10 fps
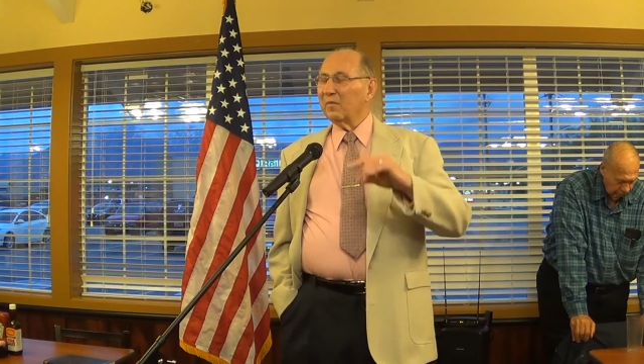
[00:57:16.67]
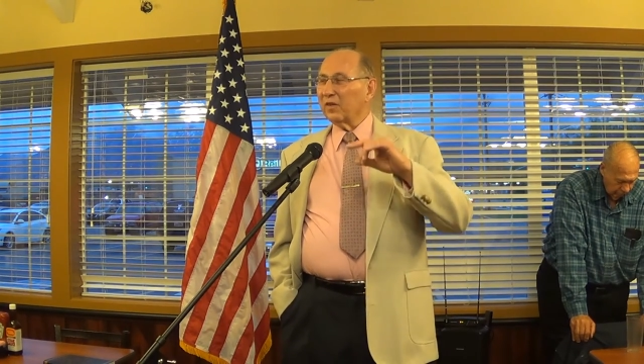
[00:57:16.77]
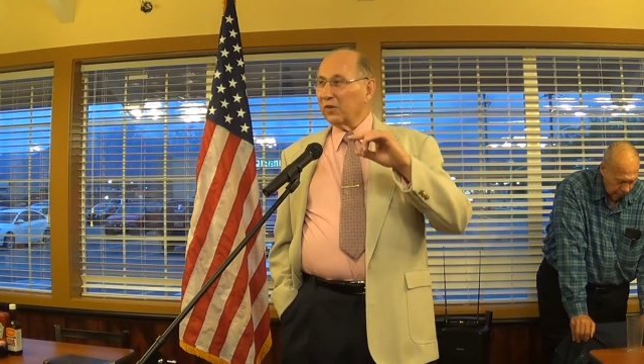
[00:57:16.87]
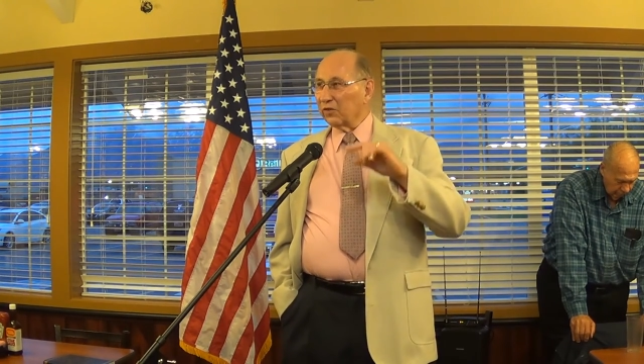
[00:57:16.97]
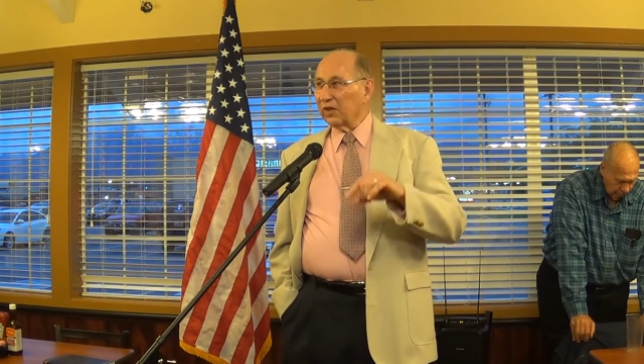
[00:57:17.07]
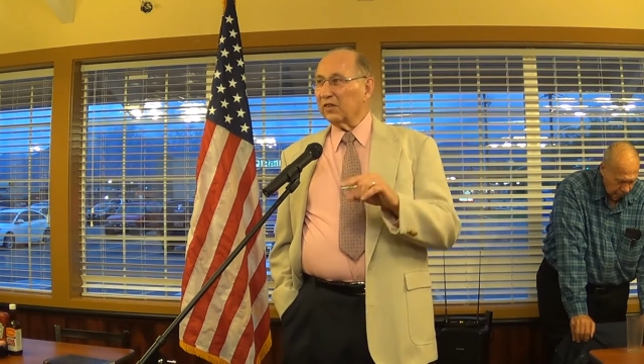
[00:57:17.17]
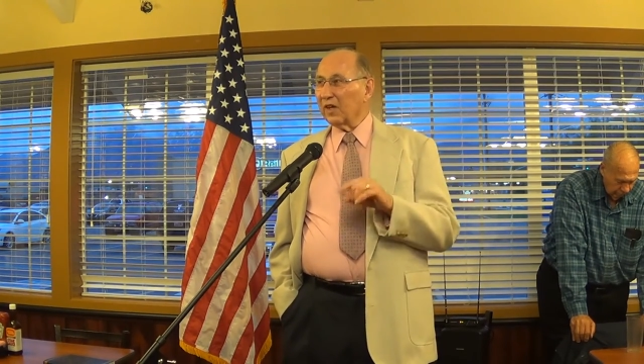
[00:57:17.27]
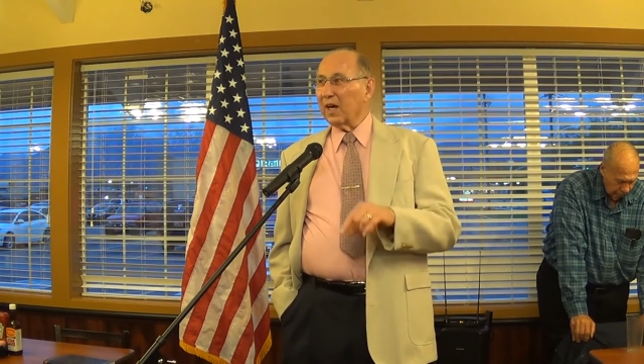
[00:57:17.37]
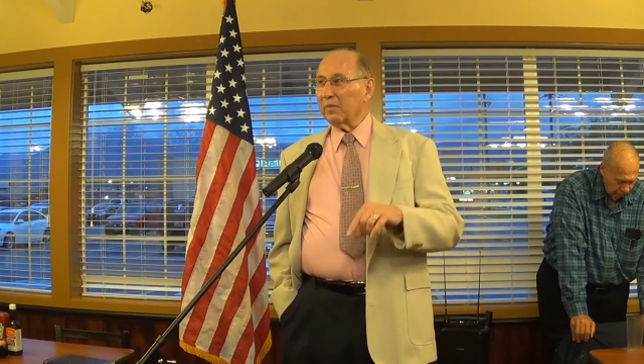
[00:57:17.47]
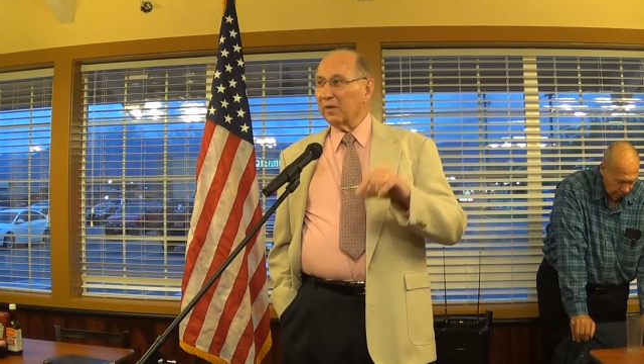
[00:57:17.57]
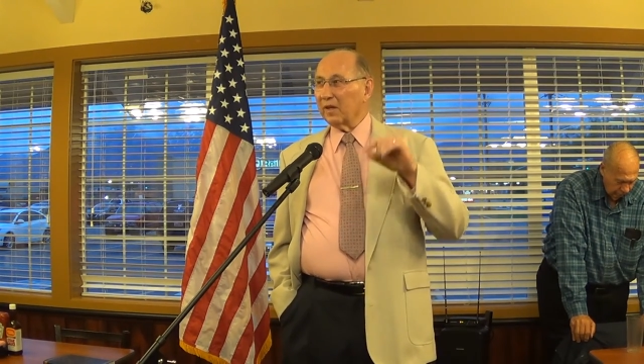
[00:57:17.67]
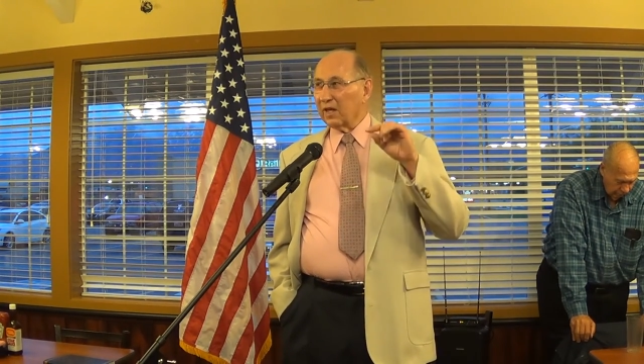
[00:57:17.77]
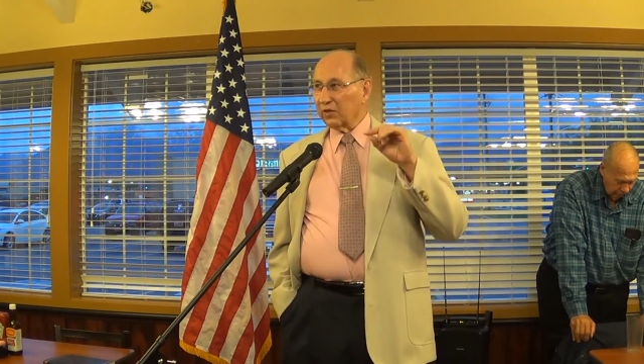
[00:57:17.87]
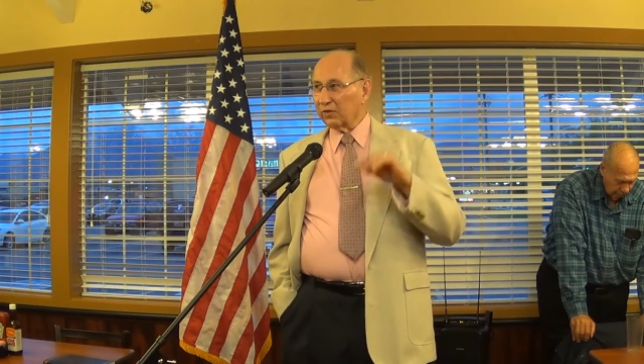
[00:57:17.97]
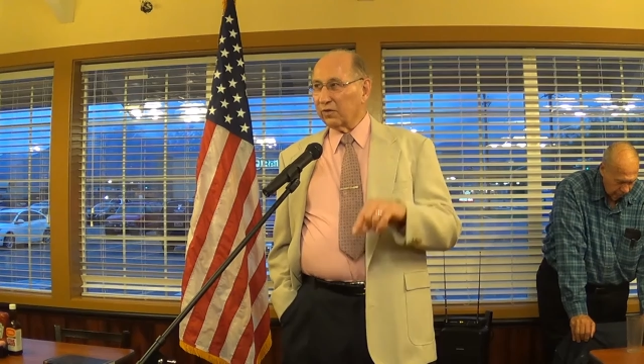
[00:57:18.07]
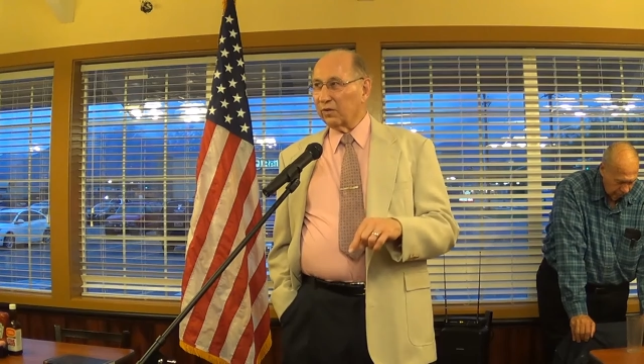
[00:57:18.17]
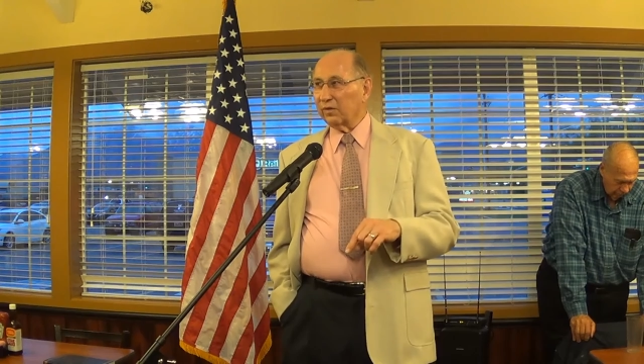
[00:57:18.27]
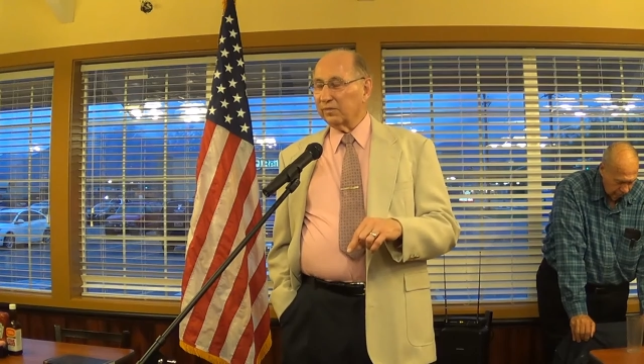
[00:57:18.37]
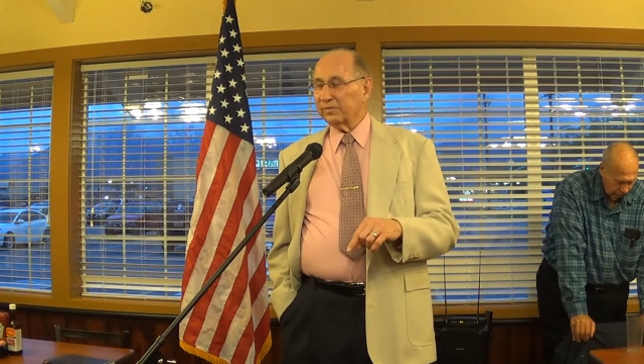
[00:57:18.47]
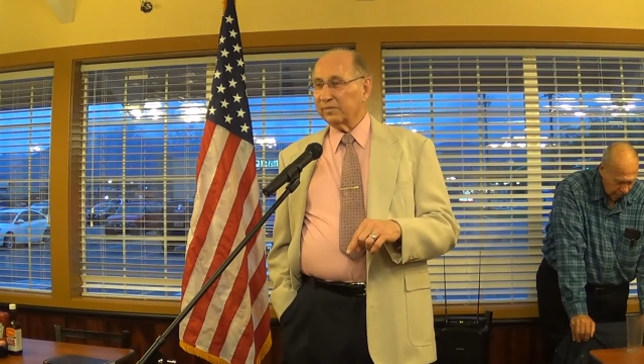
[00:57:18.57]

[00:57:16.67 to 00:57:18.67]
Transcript: But those things happen, that's true.